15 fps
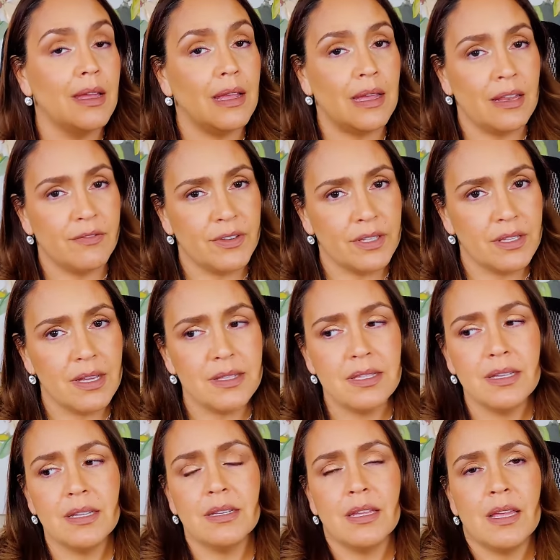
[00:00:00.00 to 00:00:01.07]
And if it
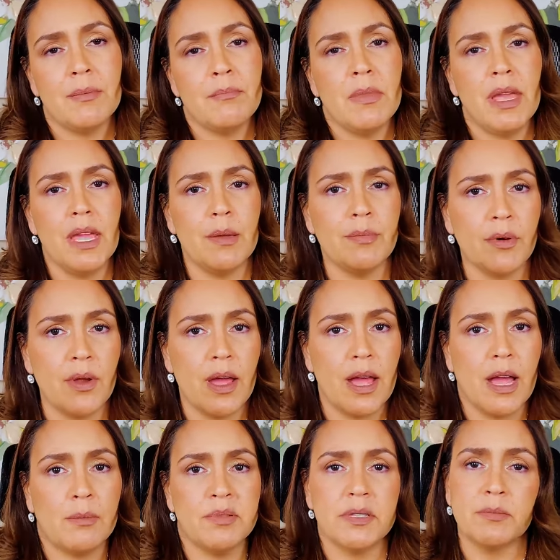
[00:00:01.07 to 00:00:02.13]
doesn't, it may
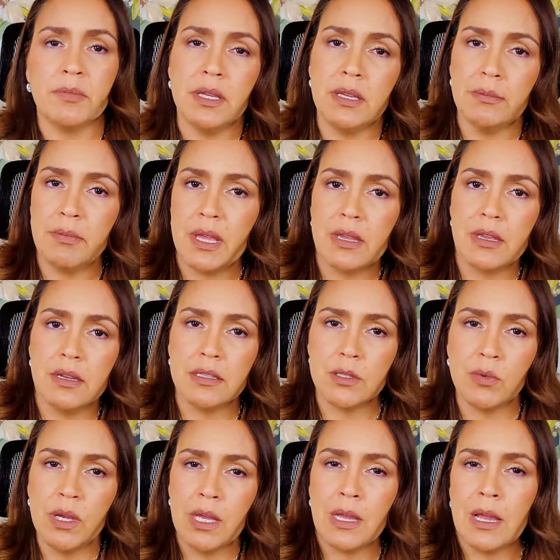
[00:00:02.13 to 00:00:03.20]
perhaps be making its
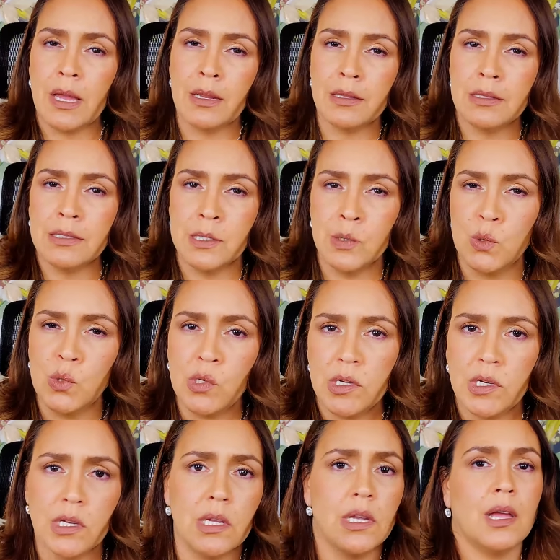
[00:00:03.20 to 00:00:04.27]
way out of the
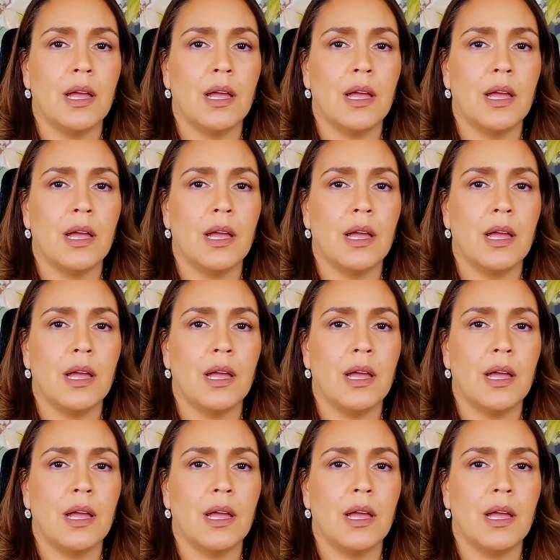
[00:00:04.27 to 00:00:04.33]
door.